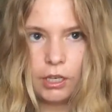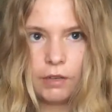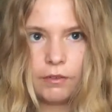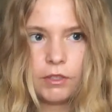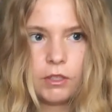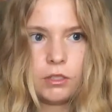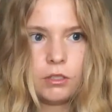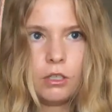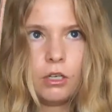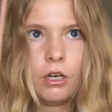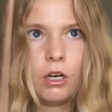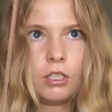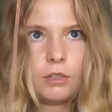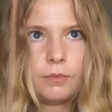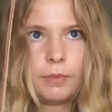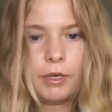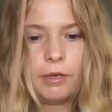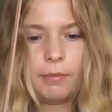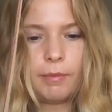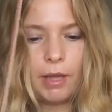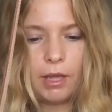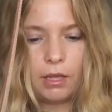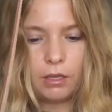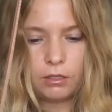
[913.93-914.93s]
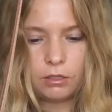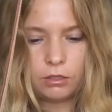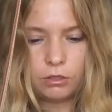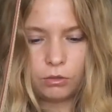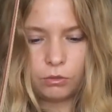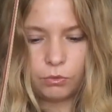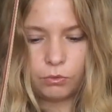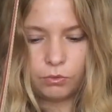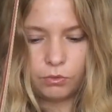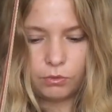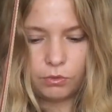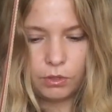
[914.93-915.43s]
This is a crossbody bag.
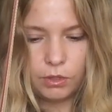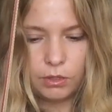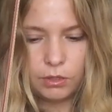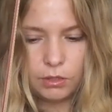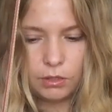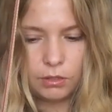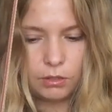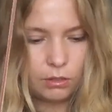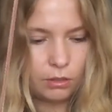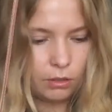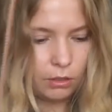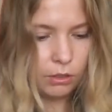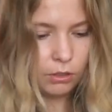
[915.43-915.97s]
So this is the